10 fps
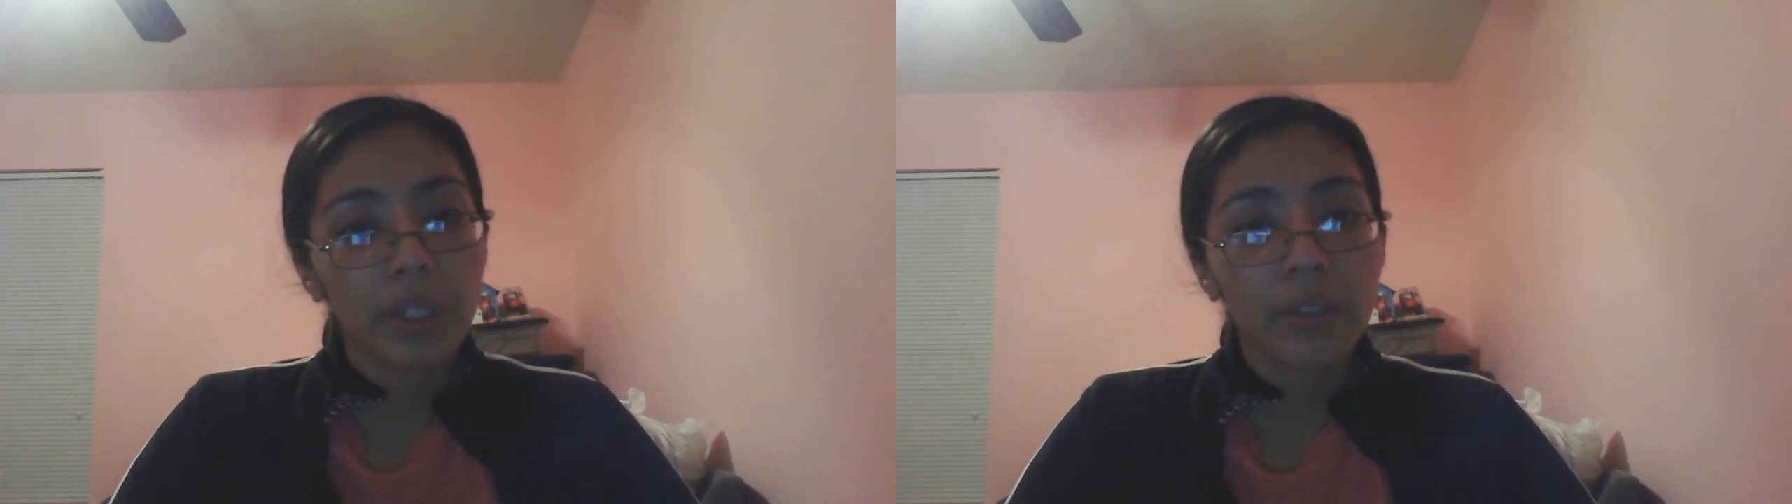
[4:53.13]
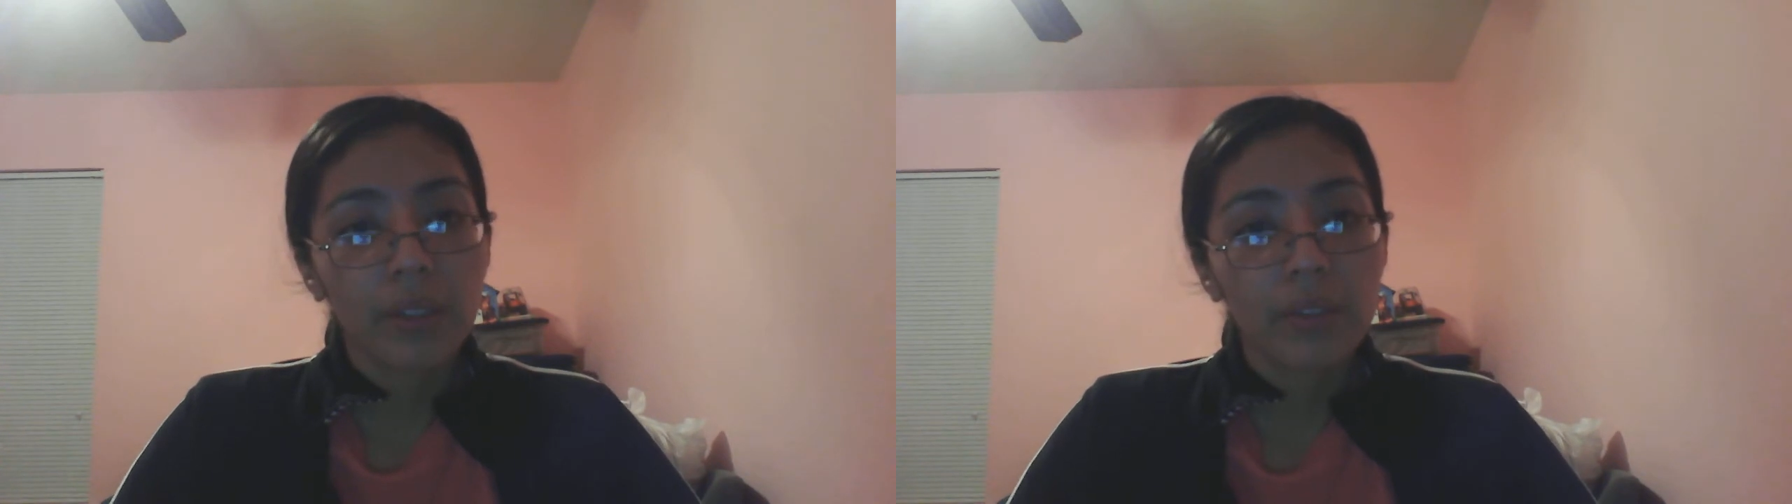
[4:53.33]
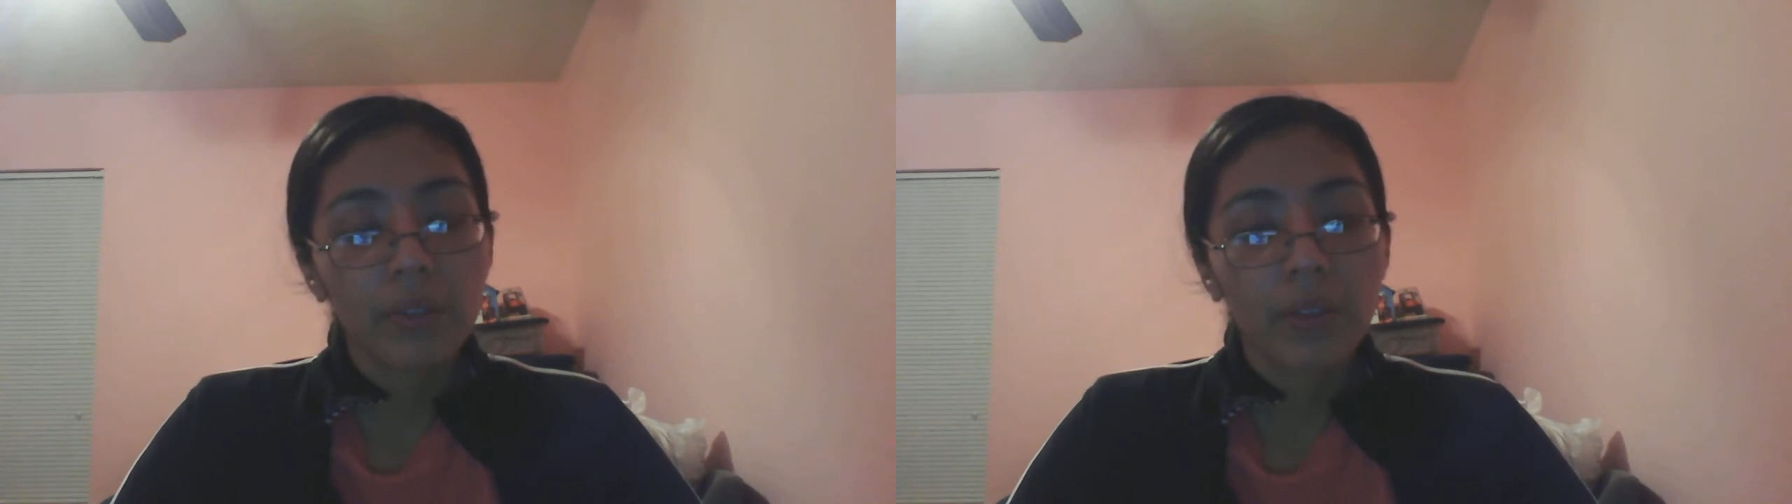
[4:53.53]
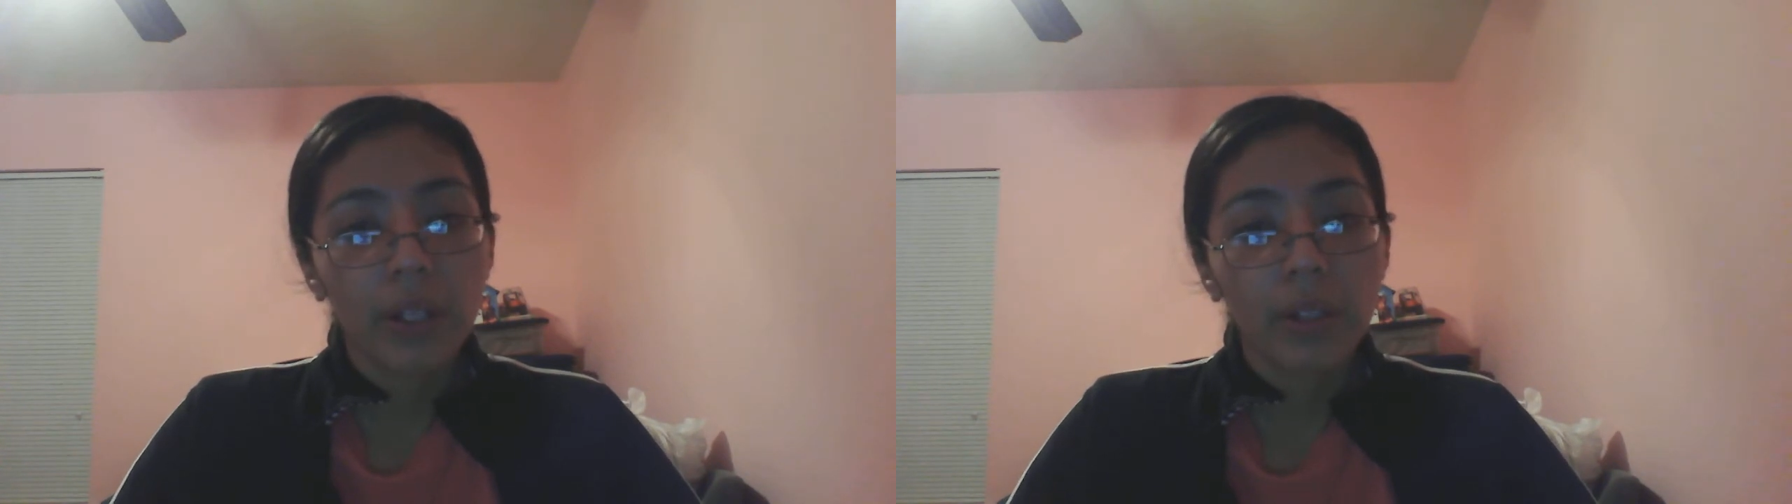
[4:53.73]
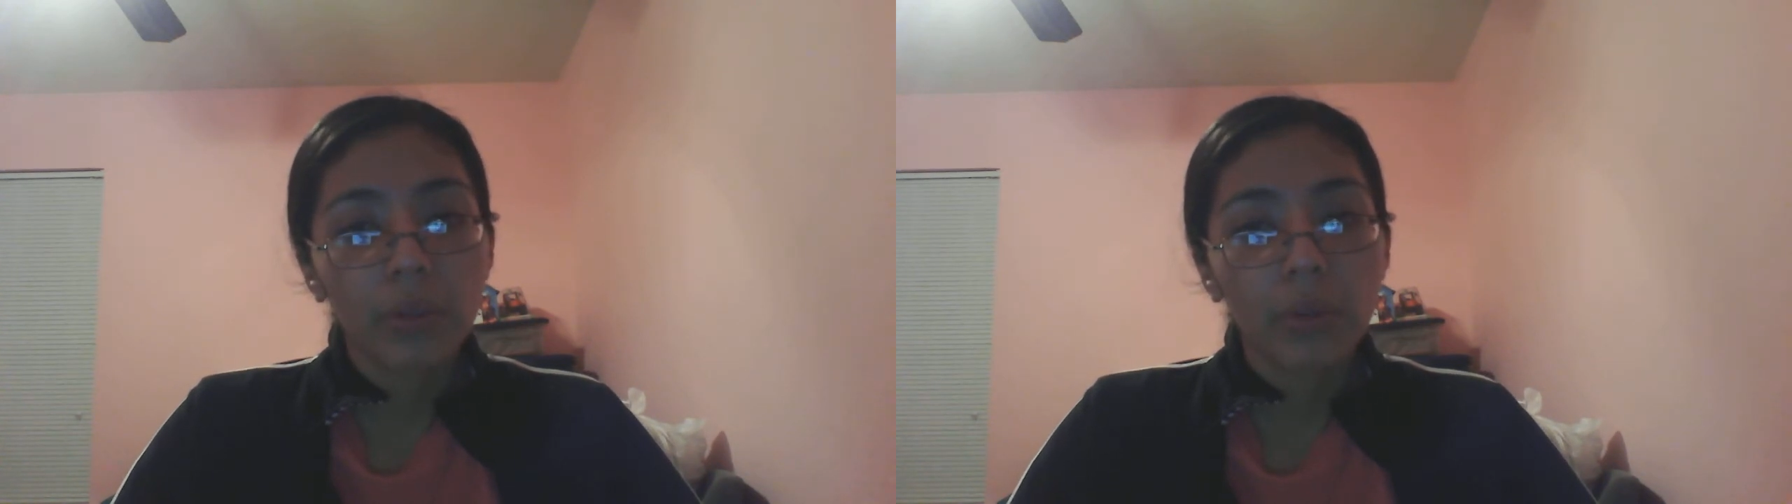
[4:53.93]

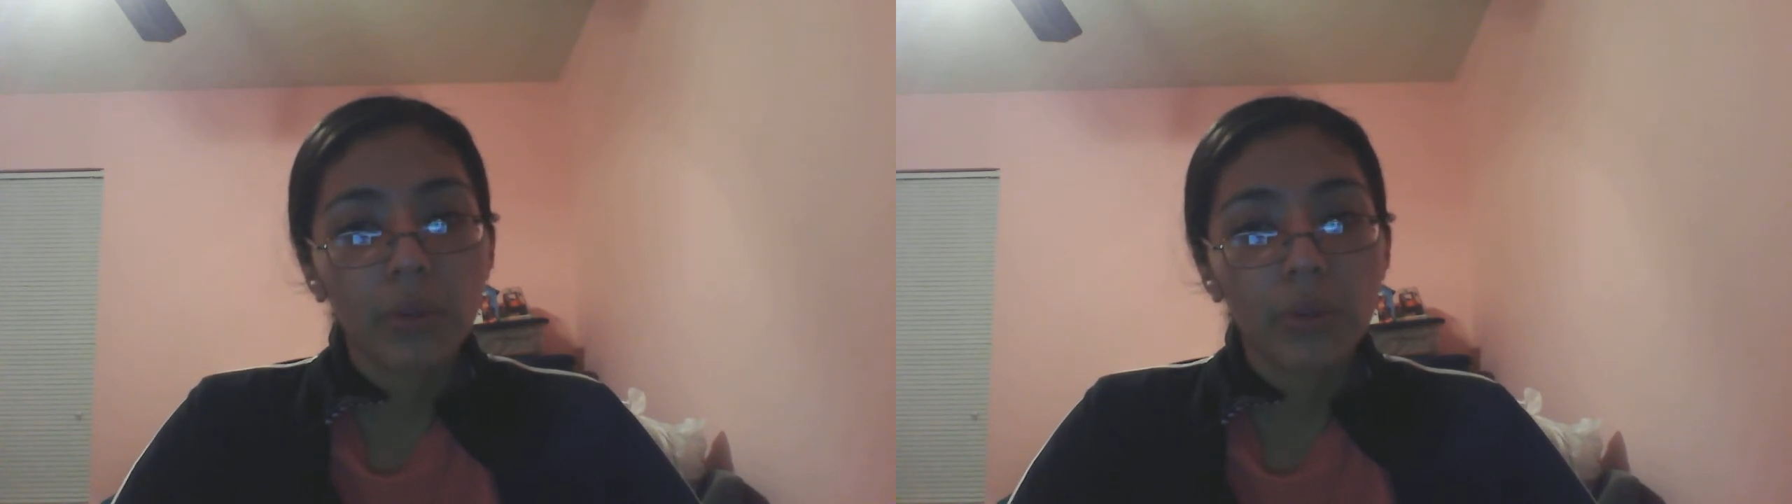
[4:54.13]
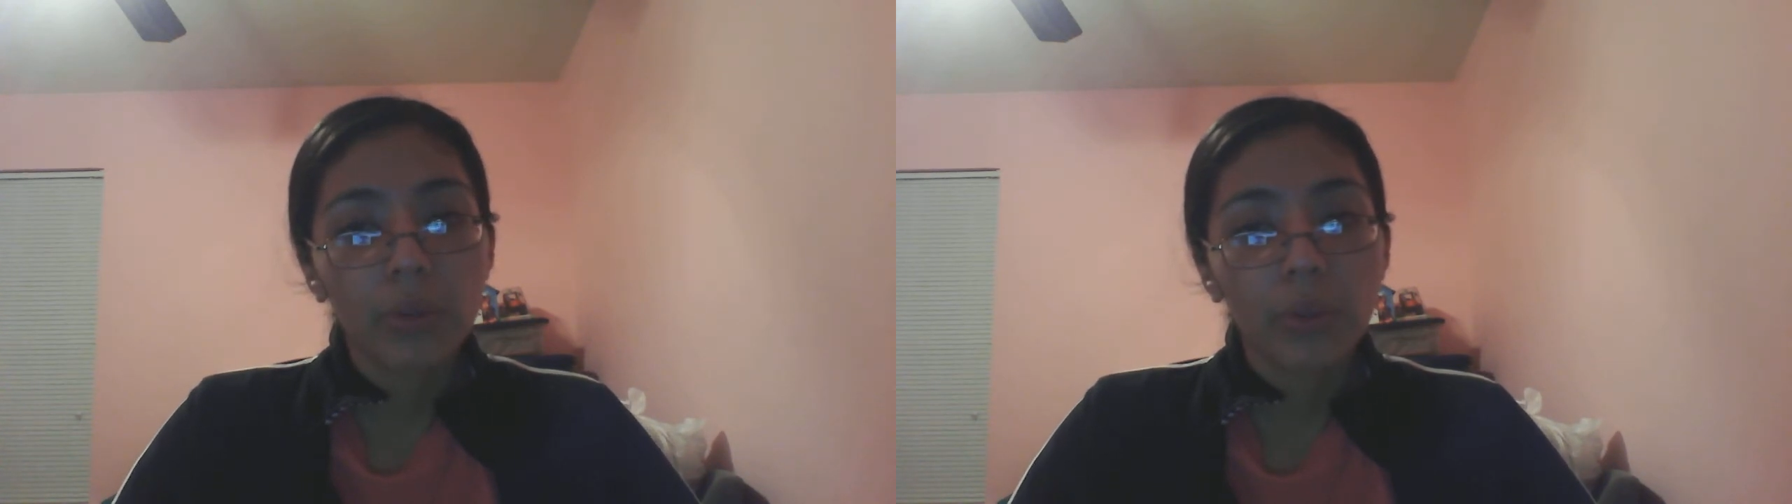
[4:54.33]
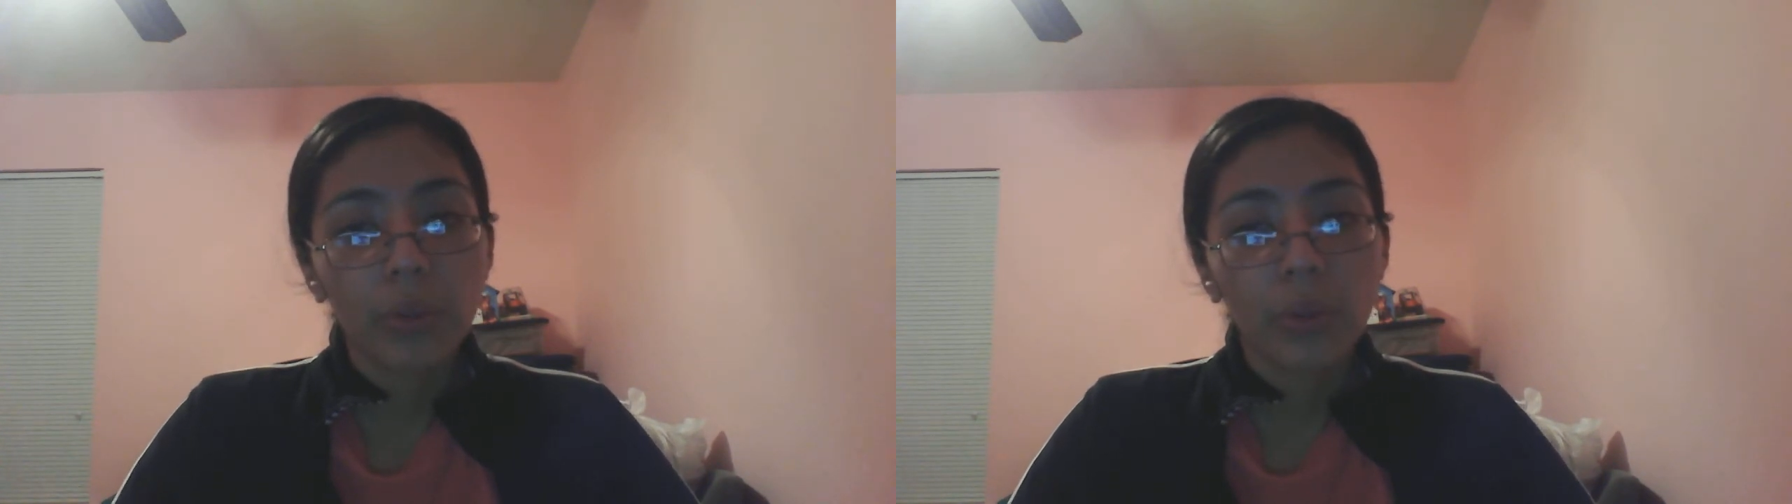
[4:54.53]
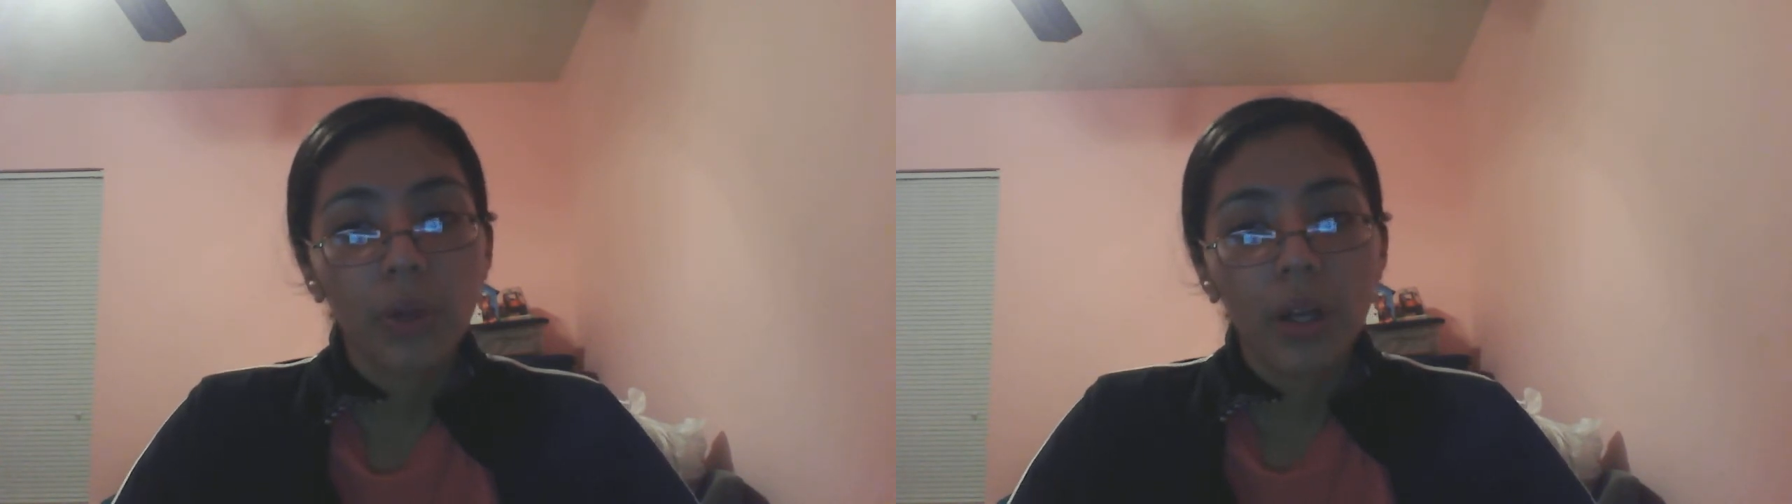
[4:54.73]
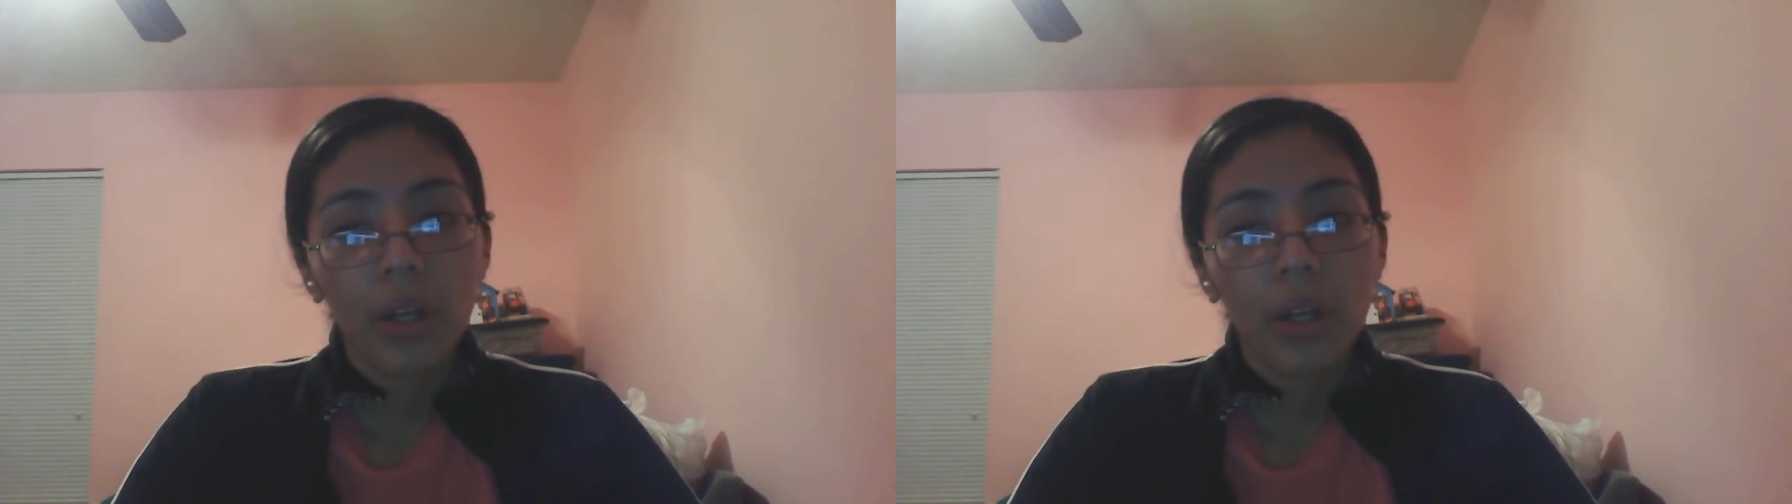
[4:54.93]
identified in order to